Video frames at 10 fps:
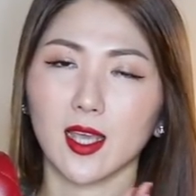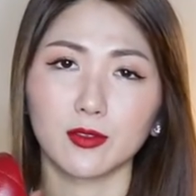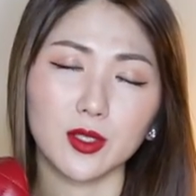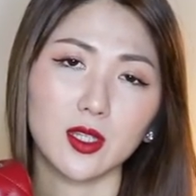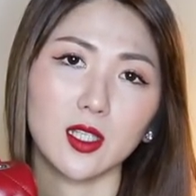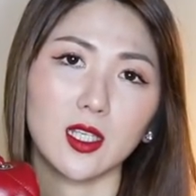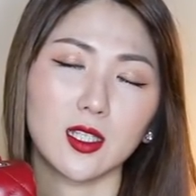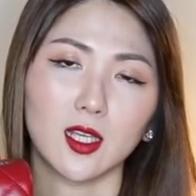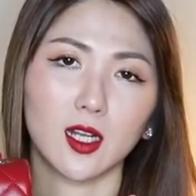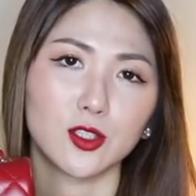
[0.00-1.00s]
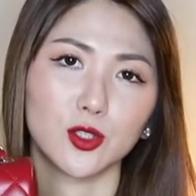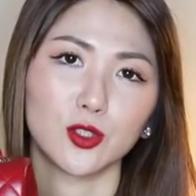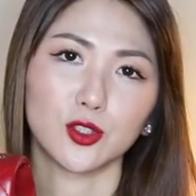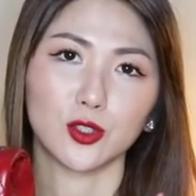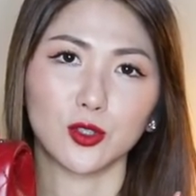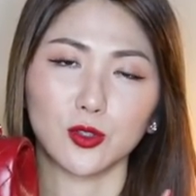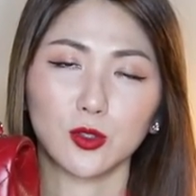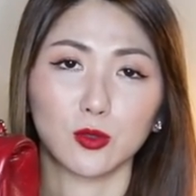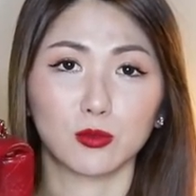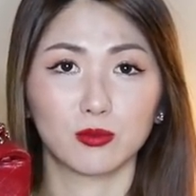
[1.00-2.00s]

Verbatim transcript: everything that I showed you